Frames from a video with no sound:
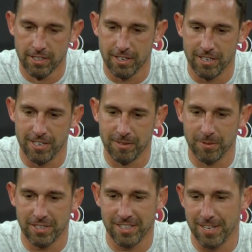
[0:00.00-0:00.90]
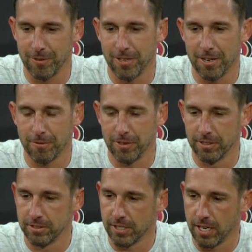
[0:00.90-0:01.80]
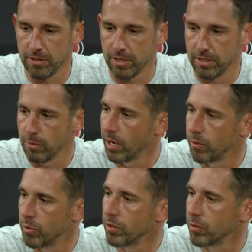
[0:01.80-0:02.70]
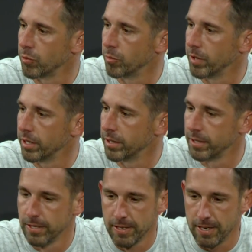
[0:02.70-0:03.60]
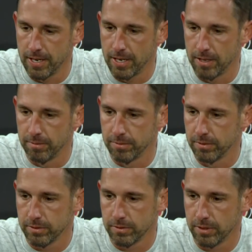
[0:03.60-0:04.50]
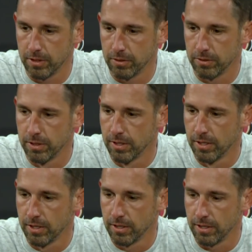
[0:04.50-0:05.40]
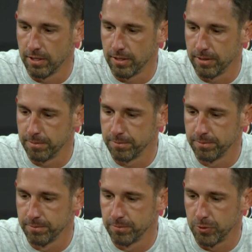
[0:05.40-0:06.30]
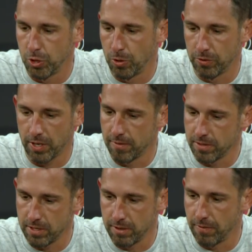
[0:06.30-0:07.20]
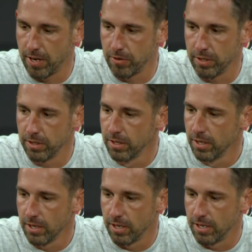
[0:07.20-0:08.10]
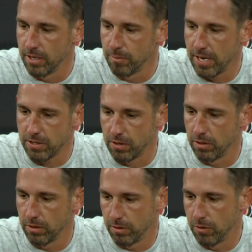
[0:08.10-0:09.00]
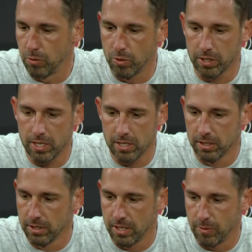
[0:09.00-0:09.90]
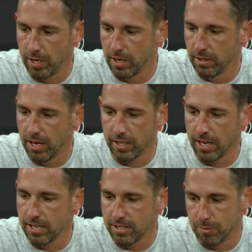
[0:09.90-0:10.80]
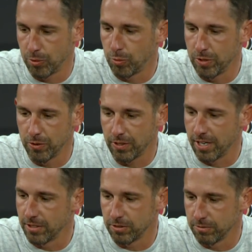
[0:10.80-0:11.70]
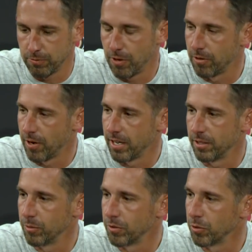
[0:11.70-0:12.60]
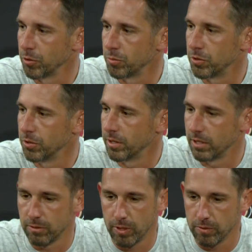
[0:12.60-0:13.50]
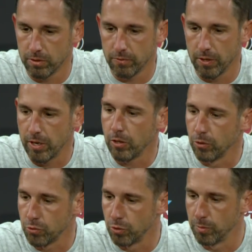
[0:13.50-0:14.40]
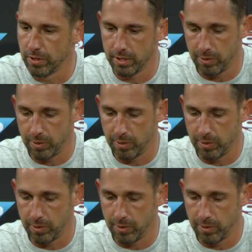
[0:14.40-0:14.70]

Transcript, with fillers: Um, but I think they have a lot of fun together. I think we got a real good room there. Um, you know, um, Joe is obviously the veteran. Uh, Mike's the, the new rookie, and we got a lot of guys in between those guys who fall right in with the group too. I think we have a very close room in there.